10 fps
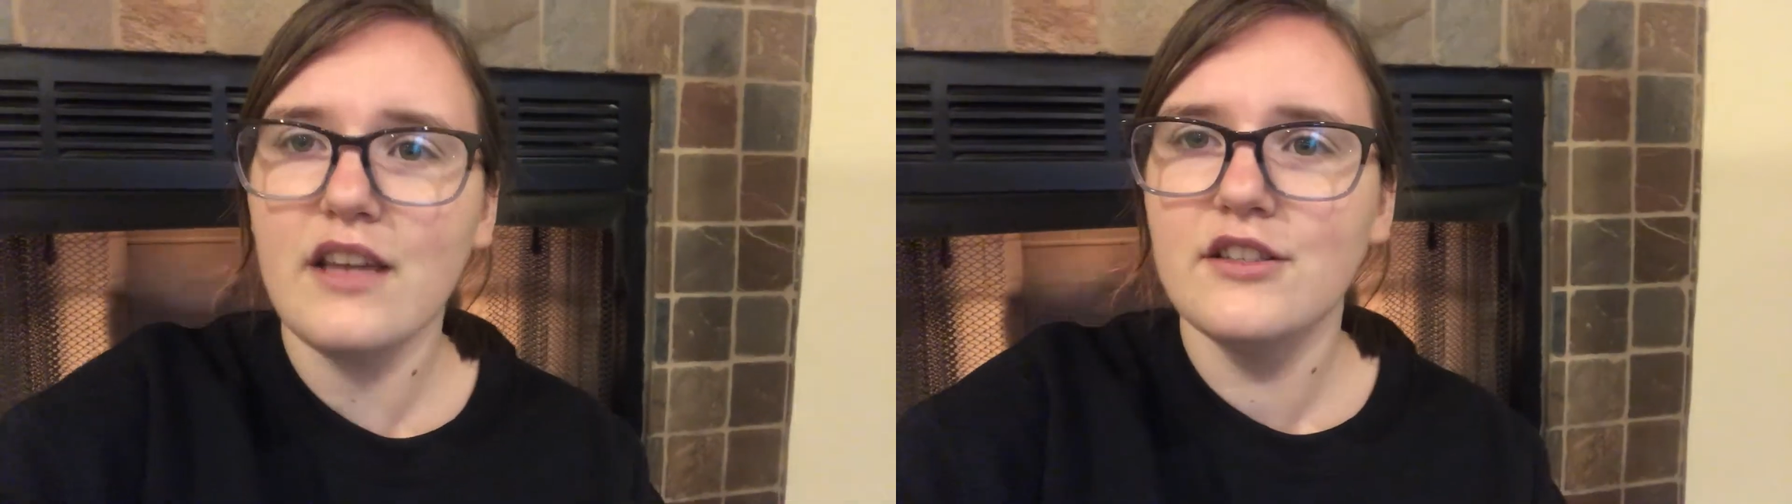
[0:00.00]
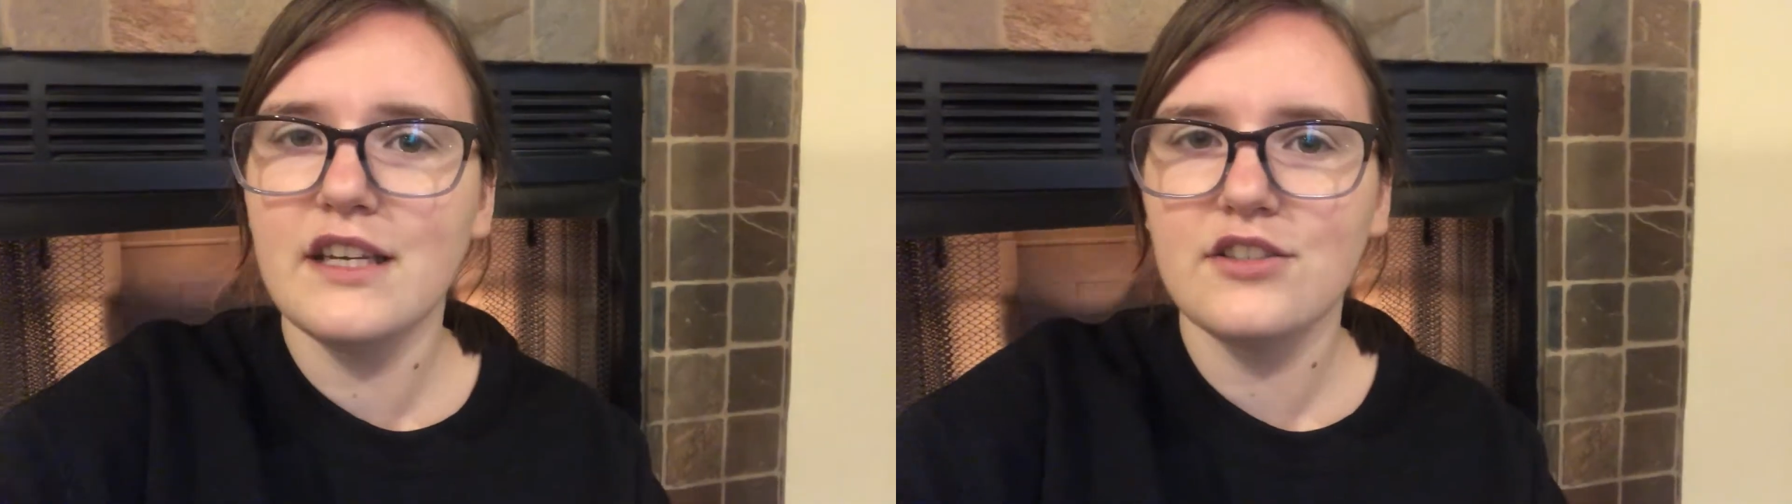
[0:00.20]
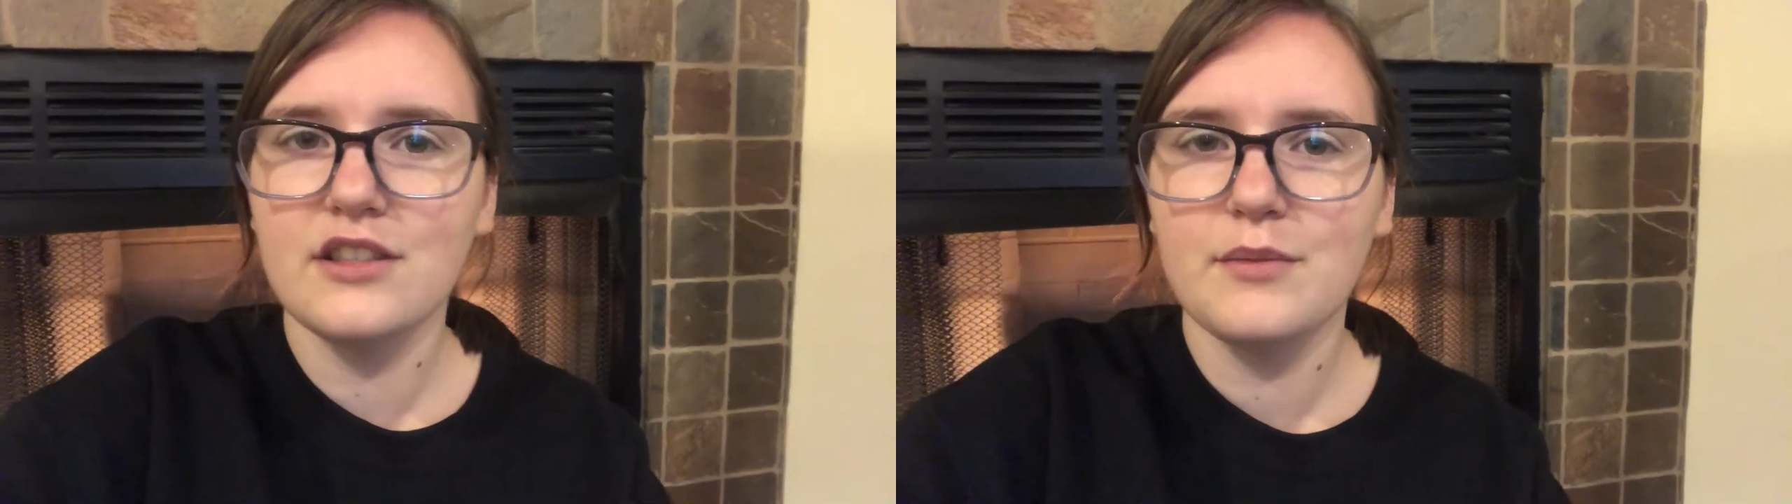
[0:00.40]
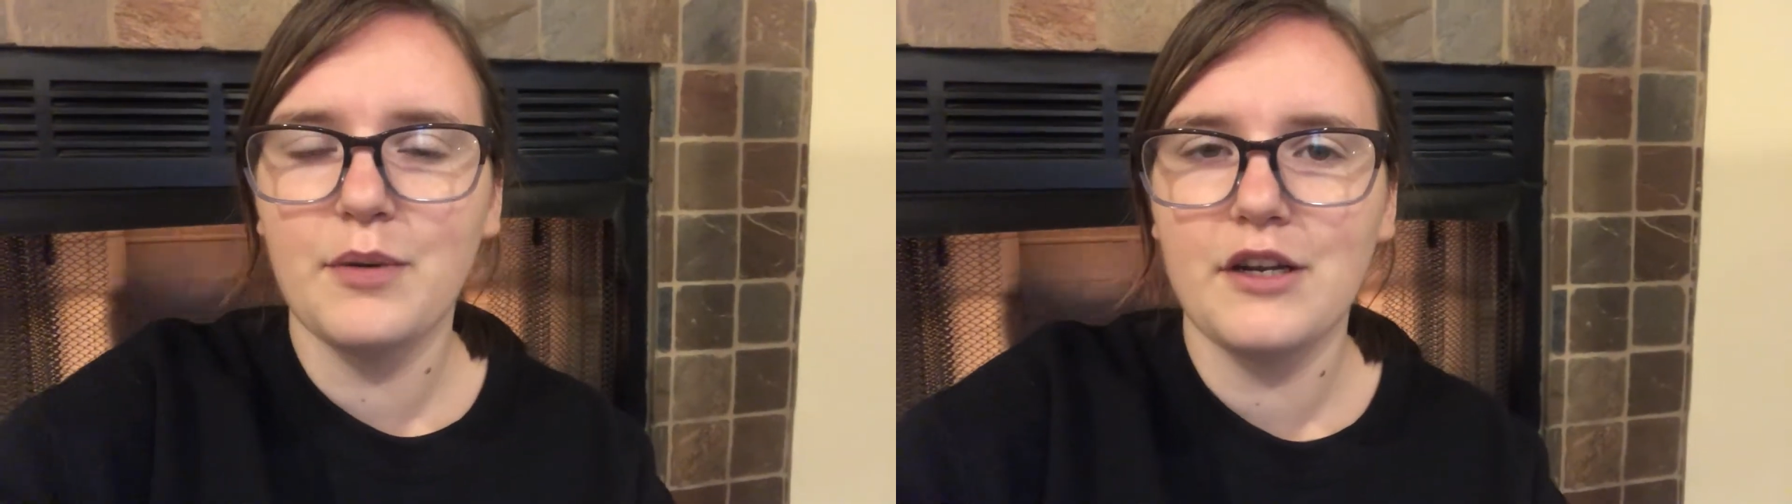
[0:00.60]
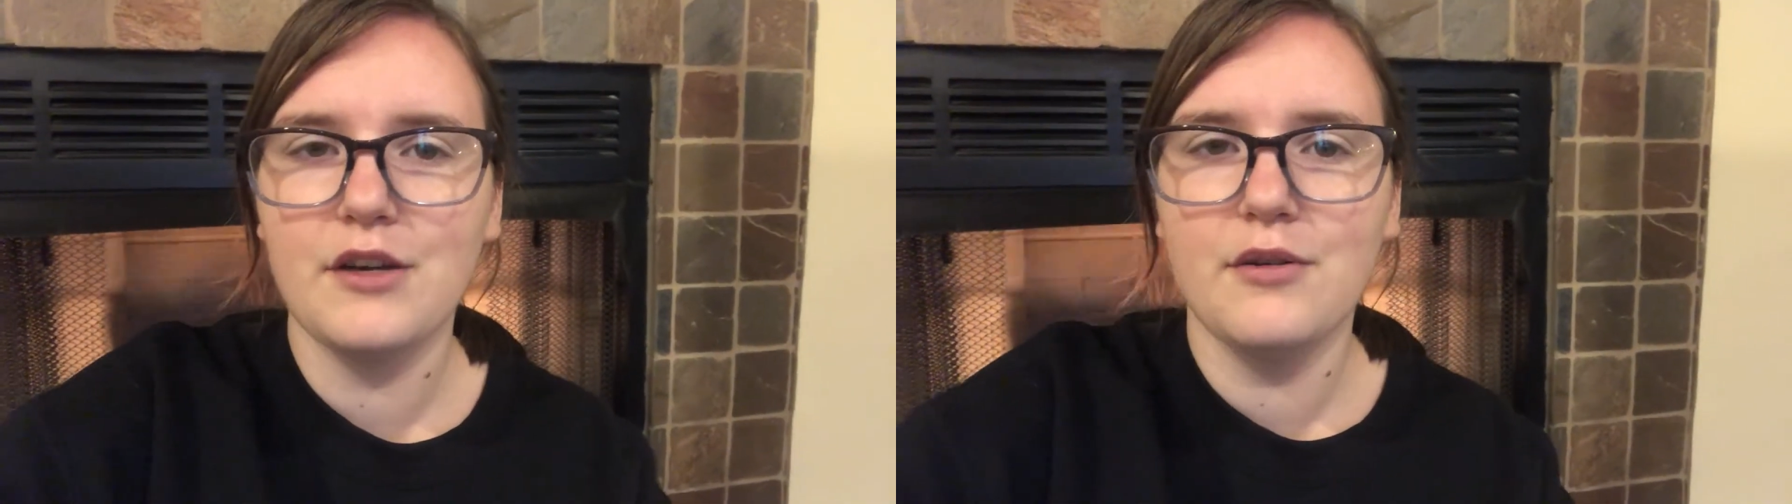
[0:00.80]
It was actually
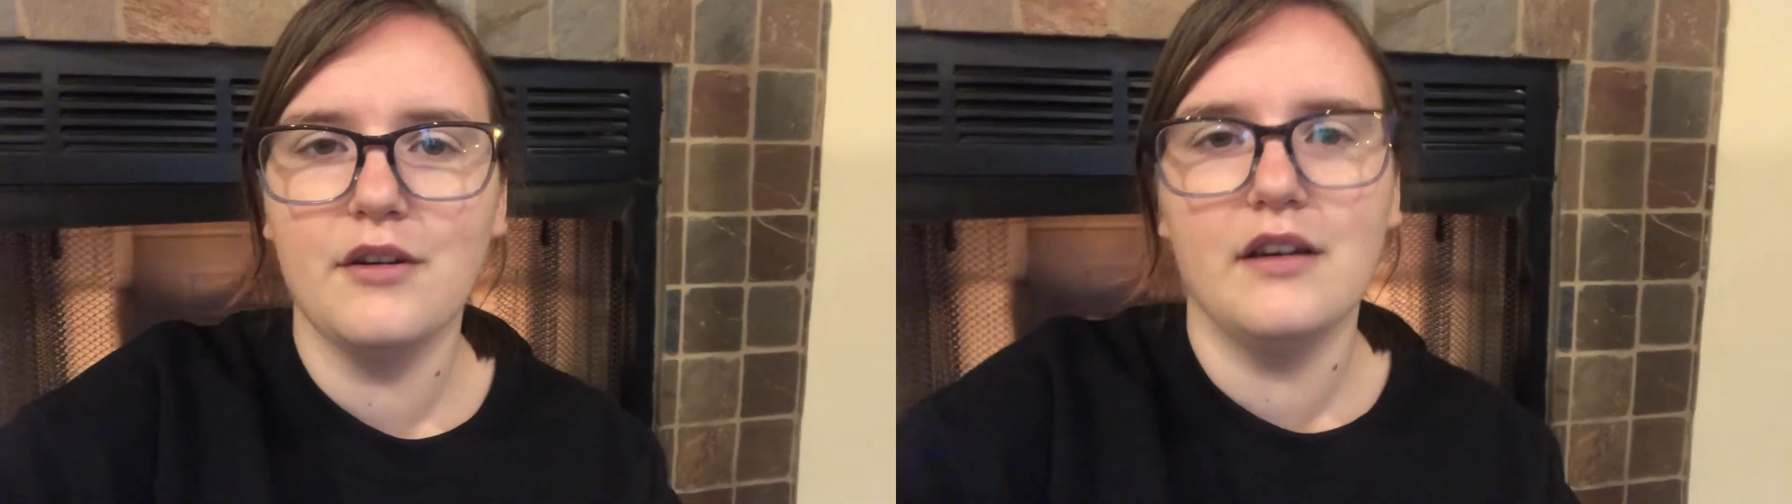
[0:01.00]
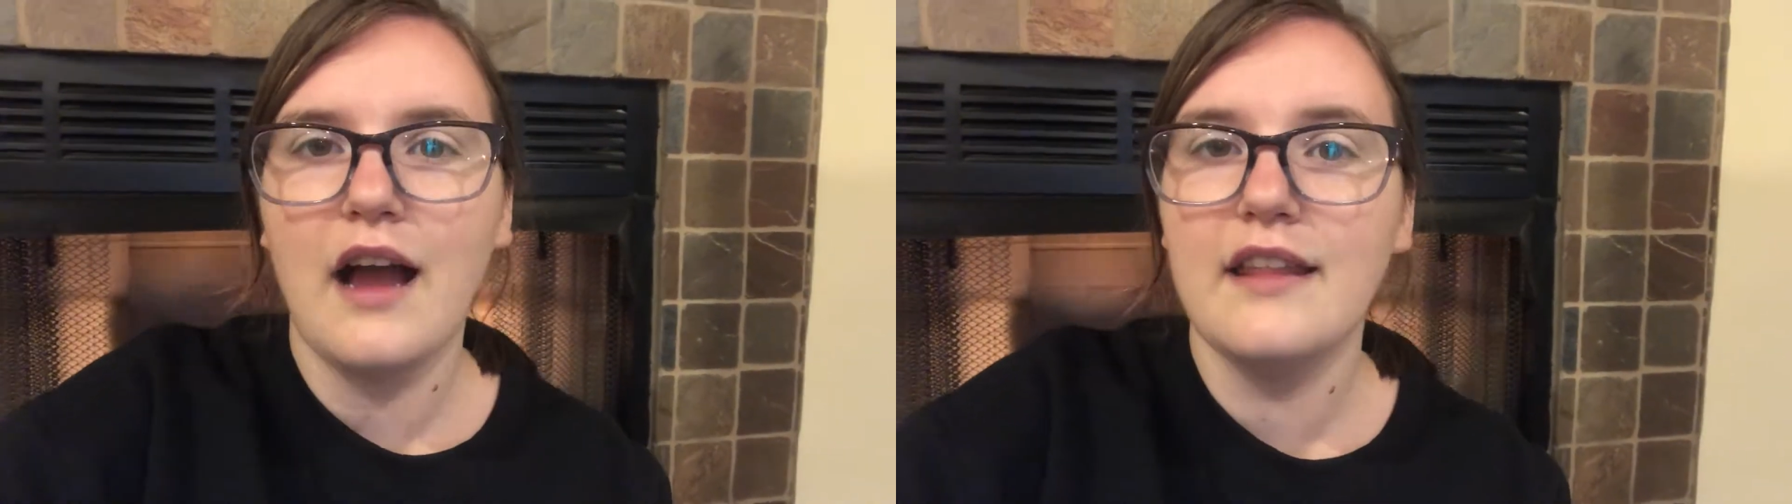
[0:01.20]
pretty cool.